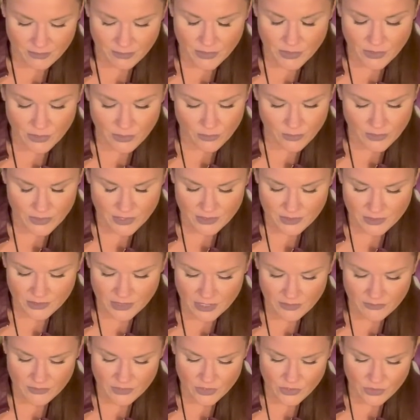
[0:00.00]
But no, we still
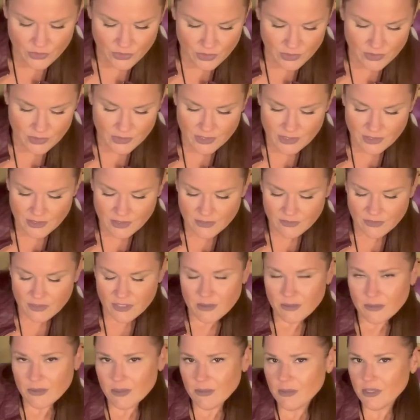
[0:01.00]
have a strong sense of
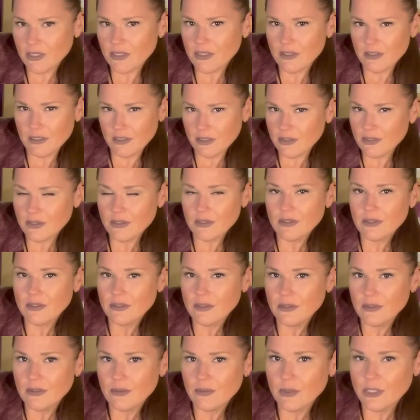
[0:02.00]
commitment to this.
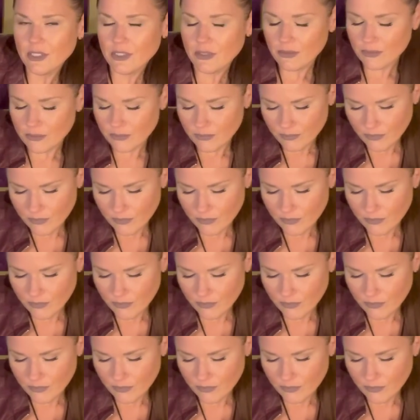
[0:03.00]
We do.